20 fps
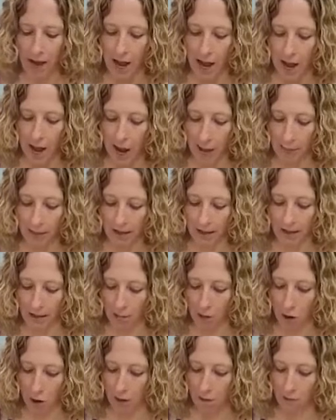and
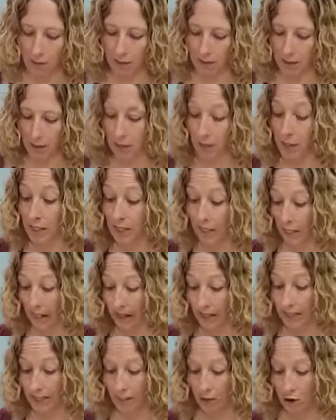some
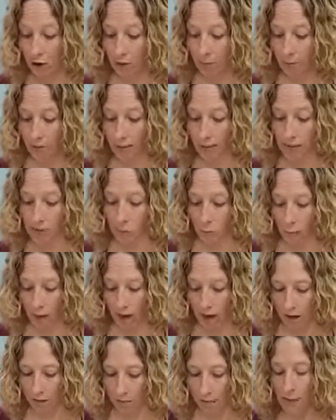sliced almonds as
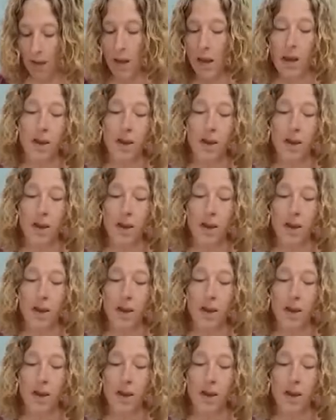well.